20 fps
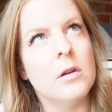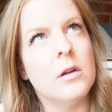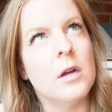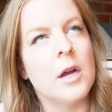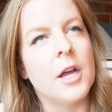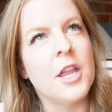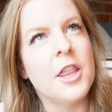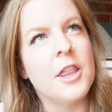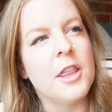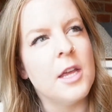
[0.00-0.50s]

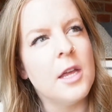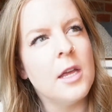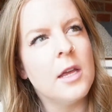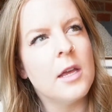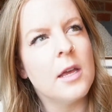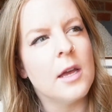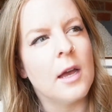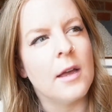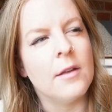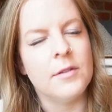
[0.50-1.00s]
I
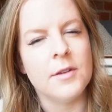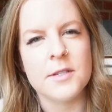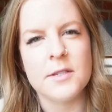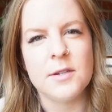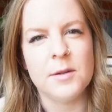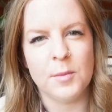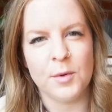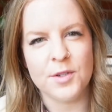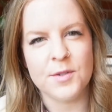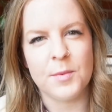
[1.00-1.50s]
think I've
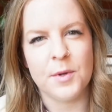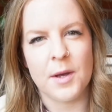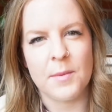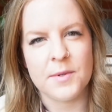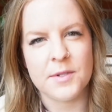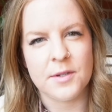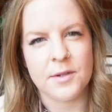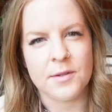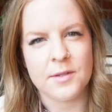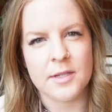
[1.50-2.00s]
listened to multiple
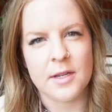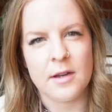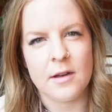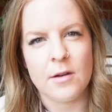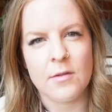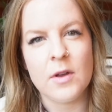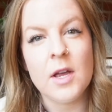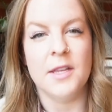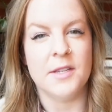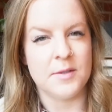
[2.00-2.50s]
episodes
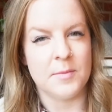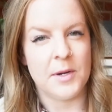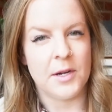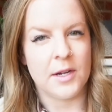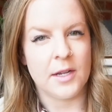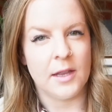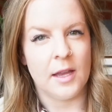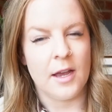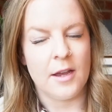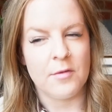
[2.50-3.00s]
of This
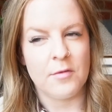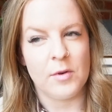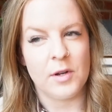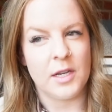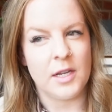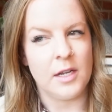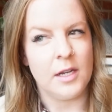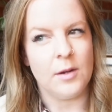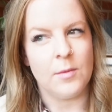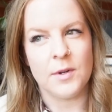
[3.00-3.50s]
American Life when
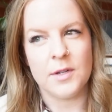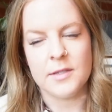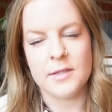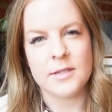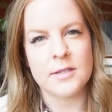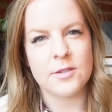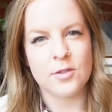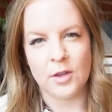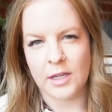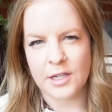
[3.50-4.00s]
he
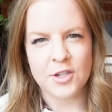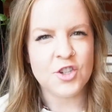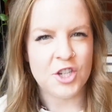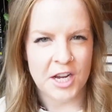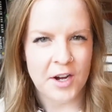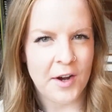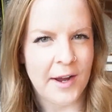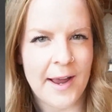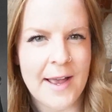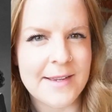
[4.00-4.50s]
was like
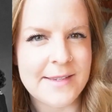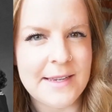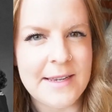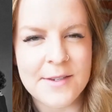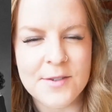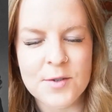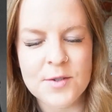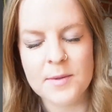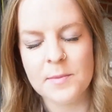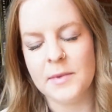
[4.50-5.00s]
sharing
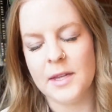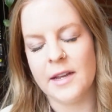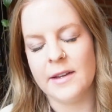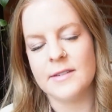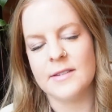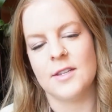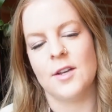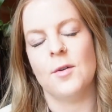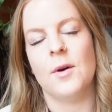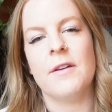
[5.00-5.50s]
essays or something,
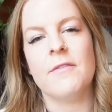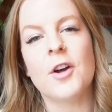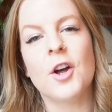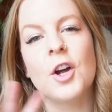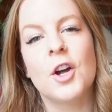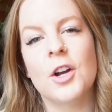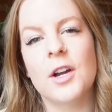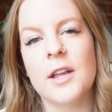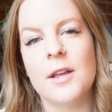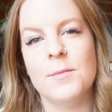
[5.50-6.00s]
so I've
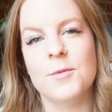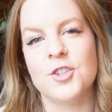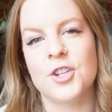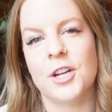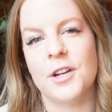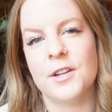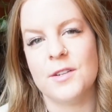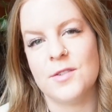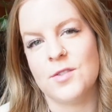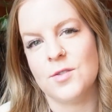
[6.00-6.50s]
heard him
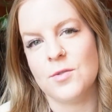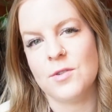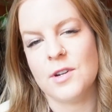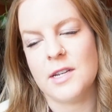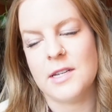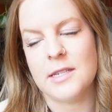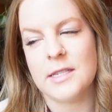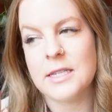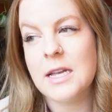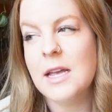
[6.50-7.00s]
share his
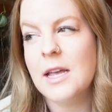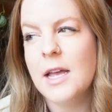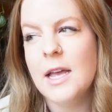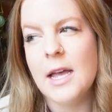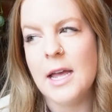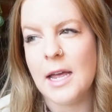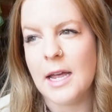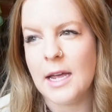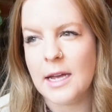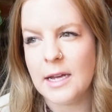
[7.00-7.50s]
stories,
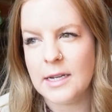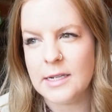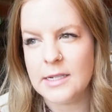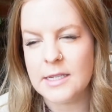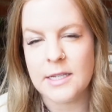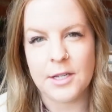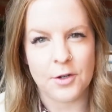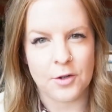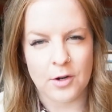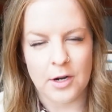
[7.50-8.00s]
and
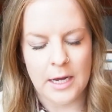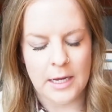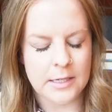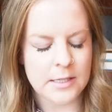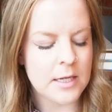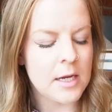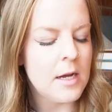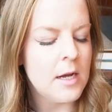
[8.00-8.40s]
they're great.